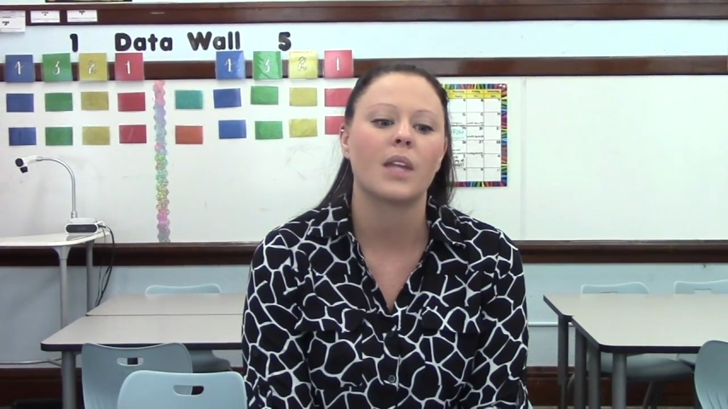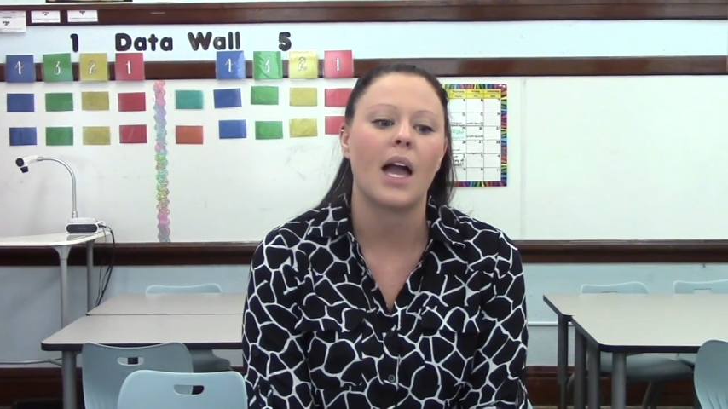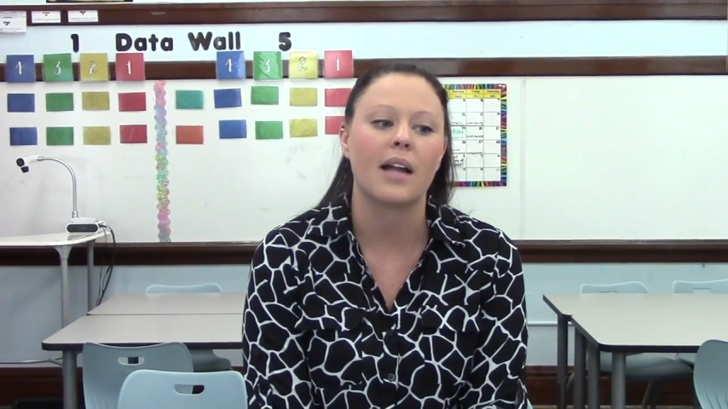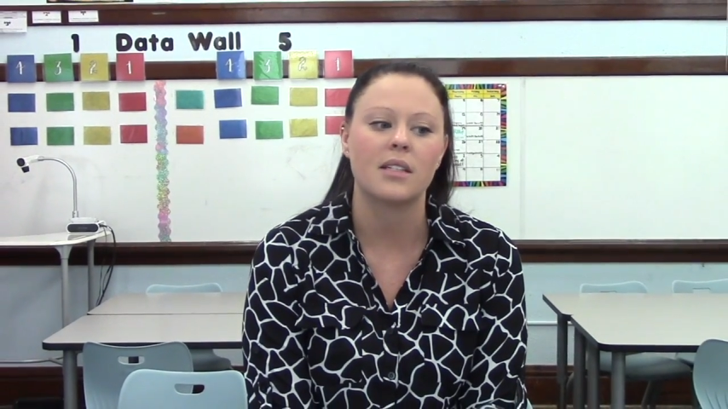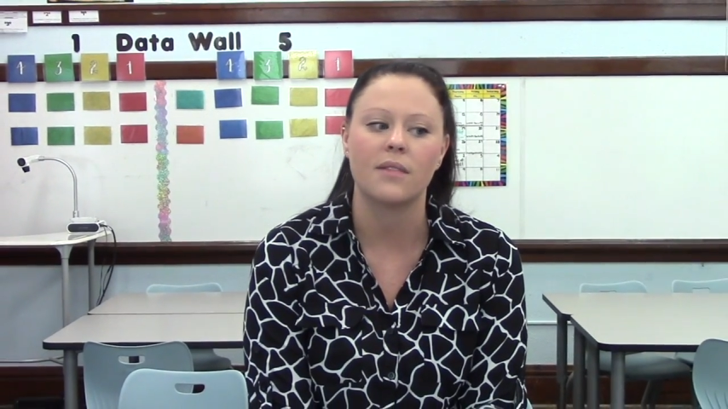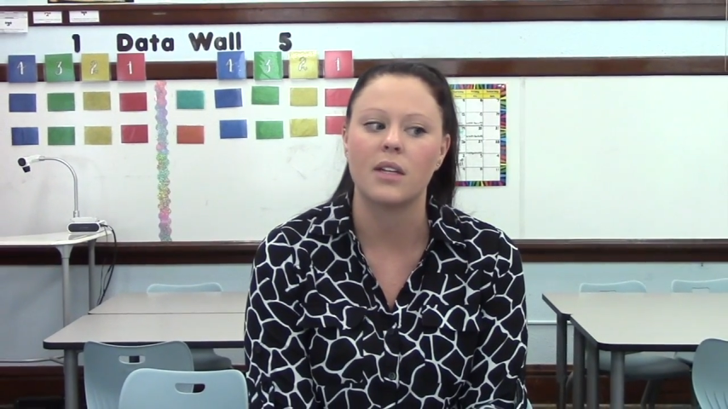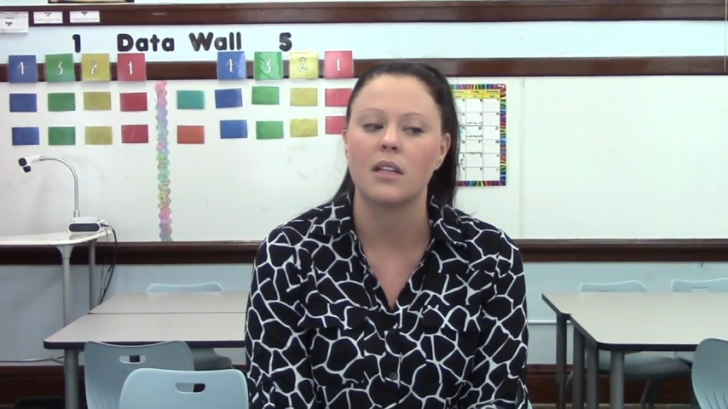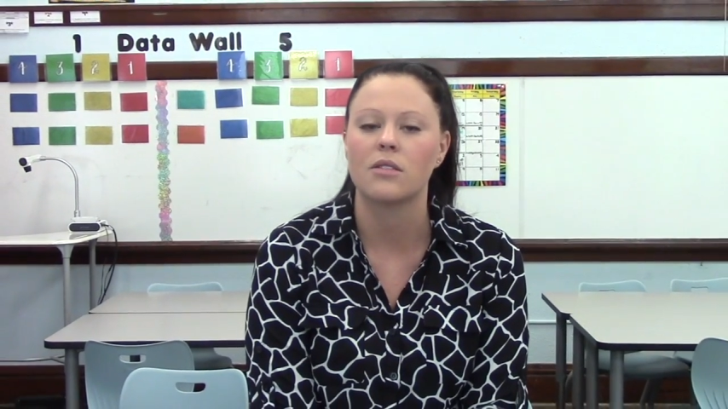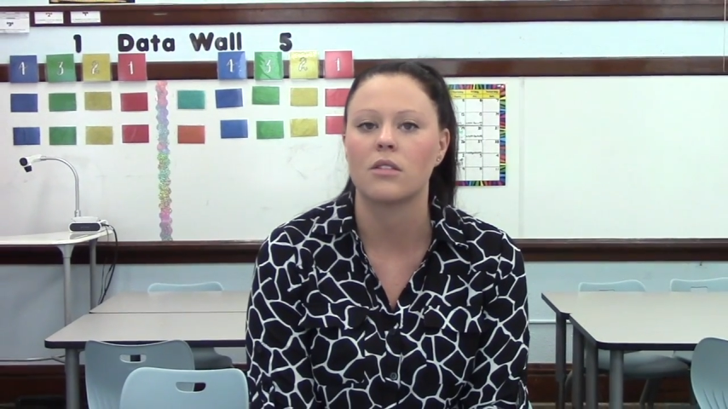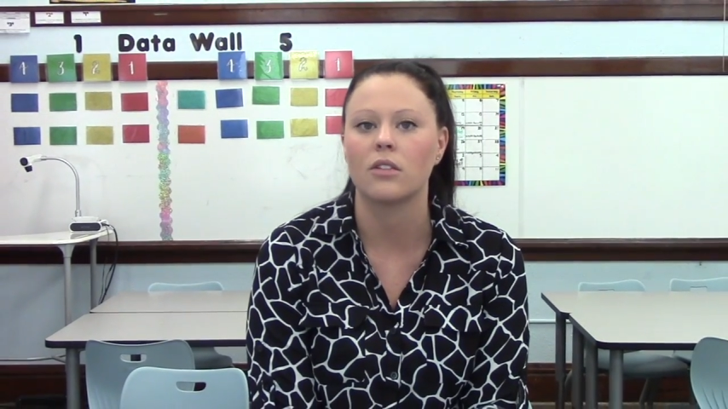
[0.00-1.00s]

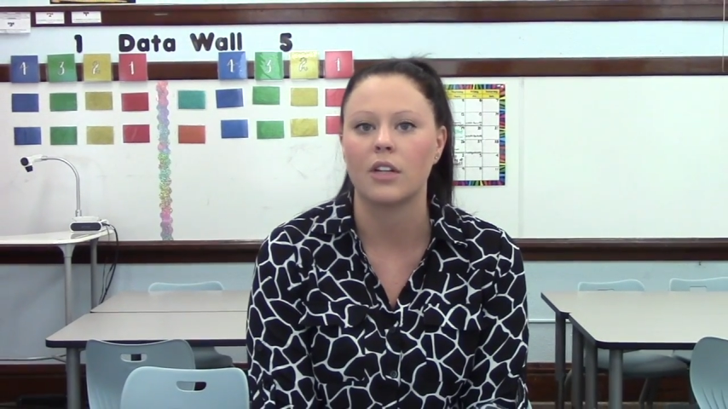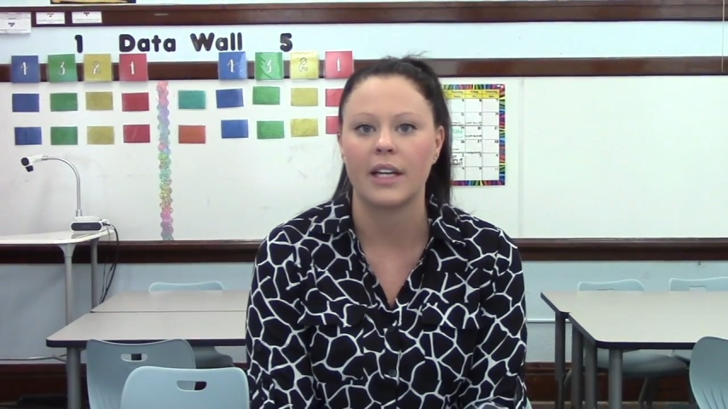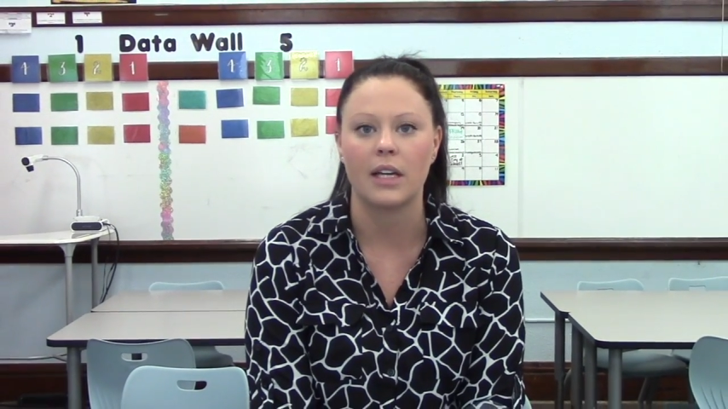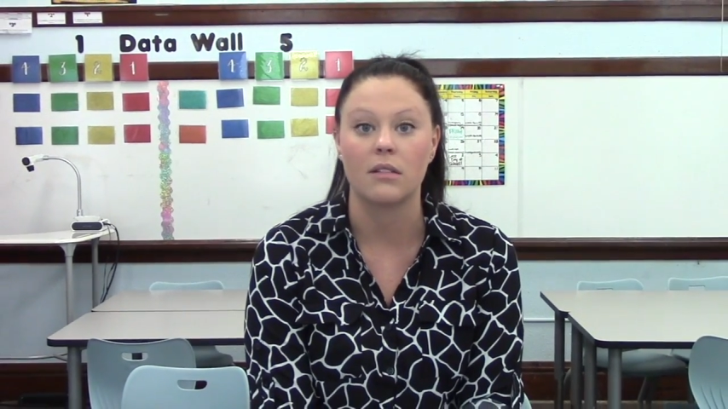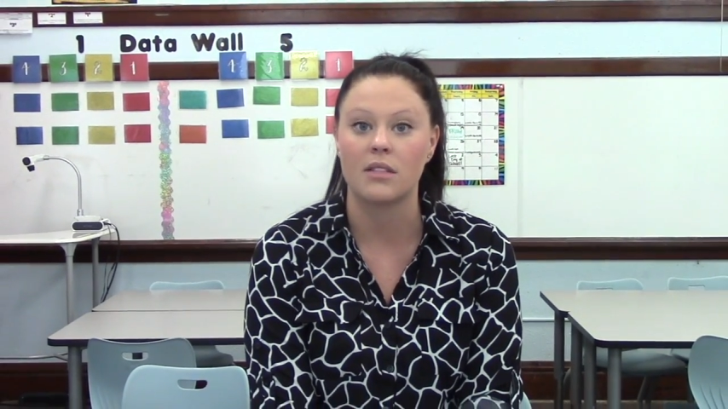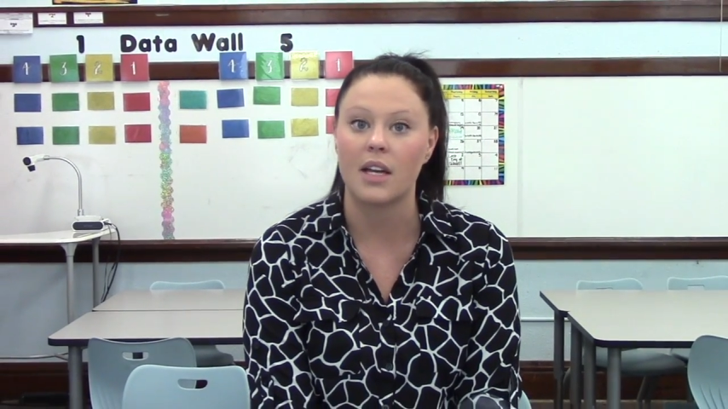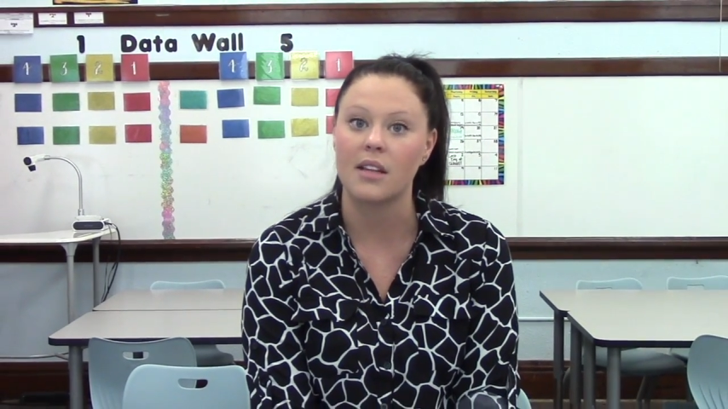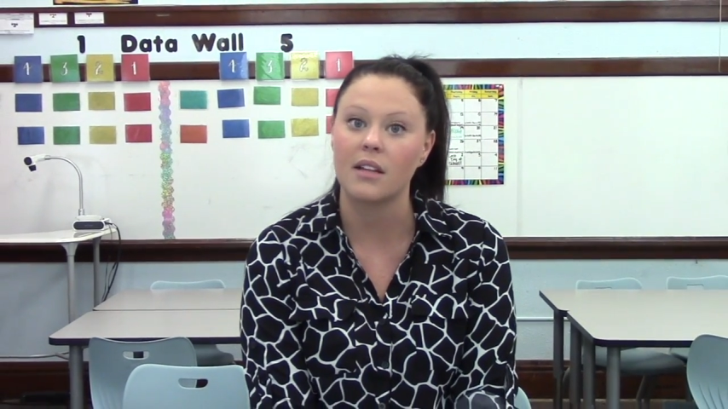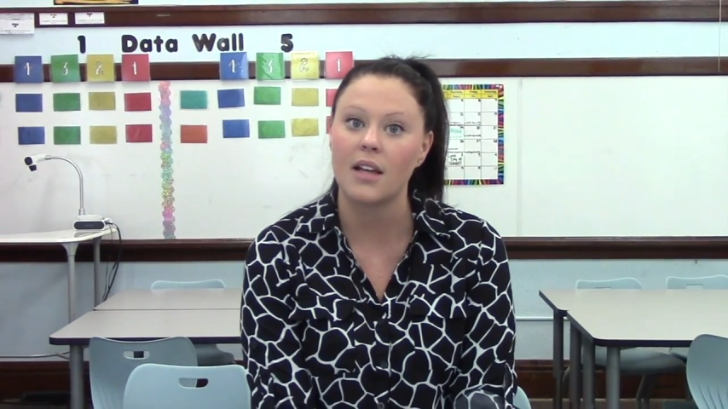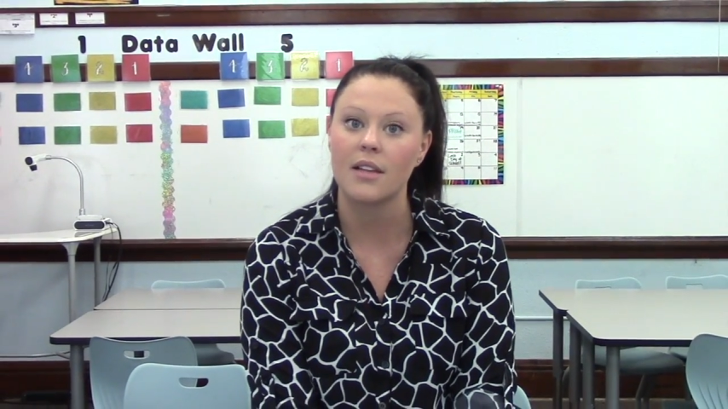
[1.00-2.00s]
activities or learning outside of
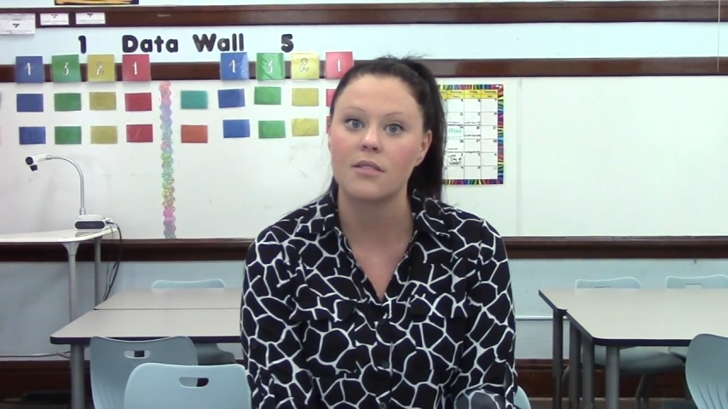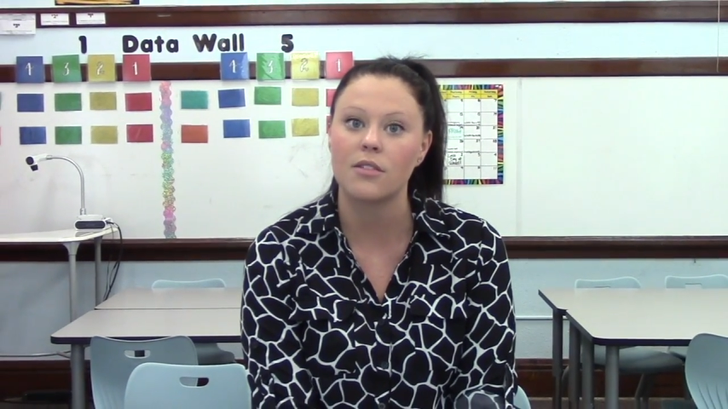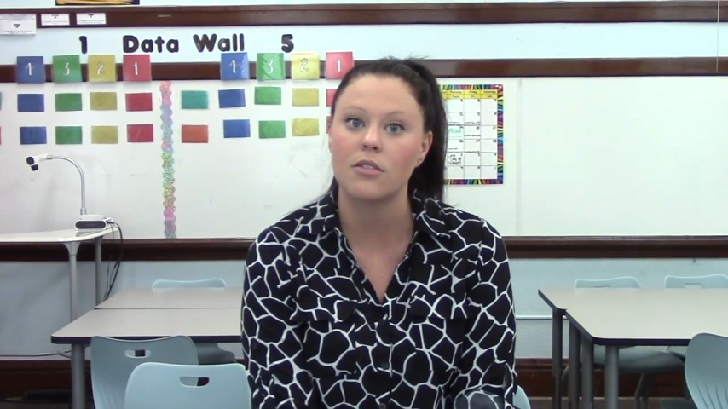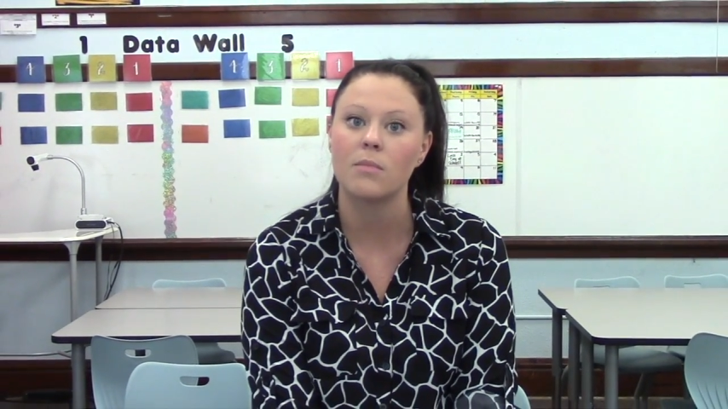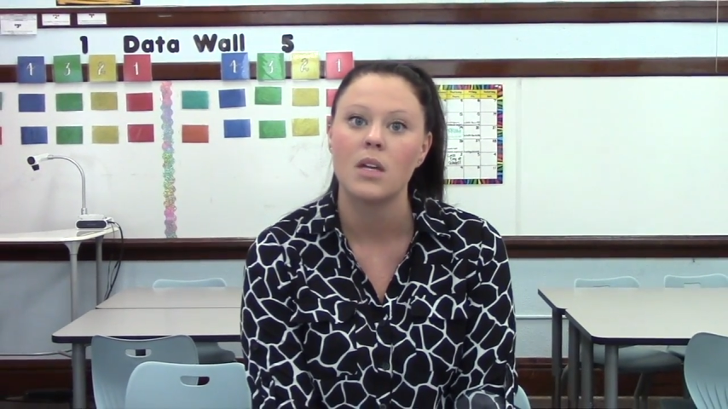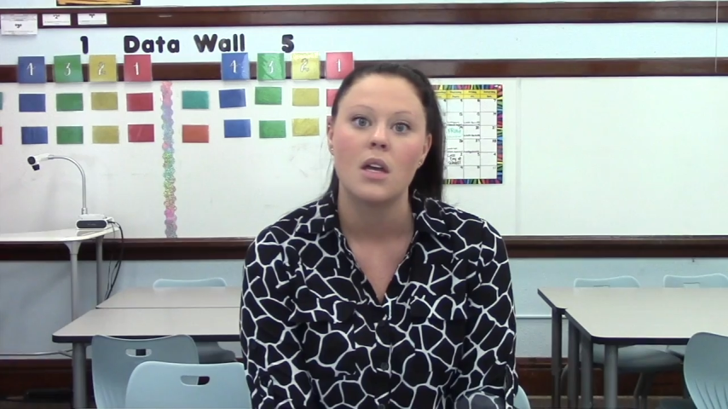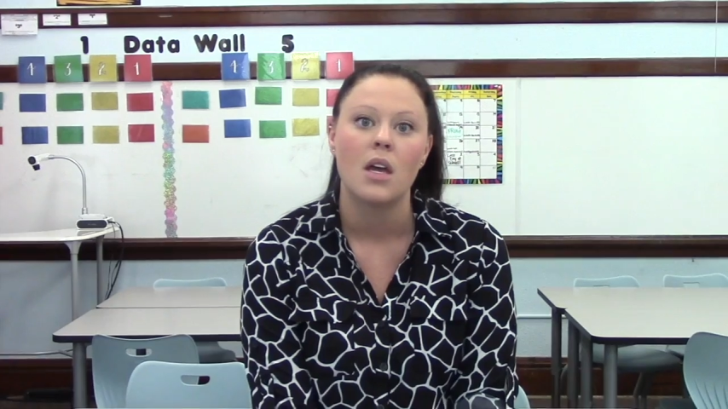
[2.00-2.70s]
the classroom